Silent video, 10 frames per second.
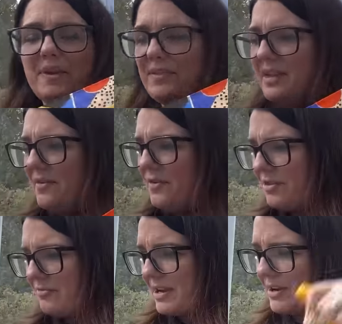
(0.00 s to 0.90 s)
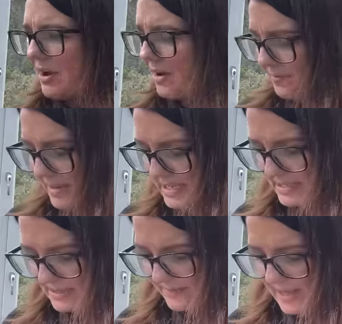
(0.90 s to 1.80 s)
I think I've got 3.5 metres of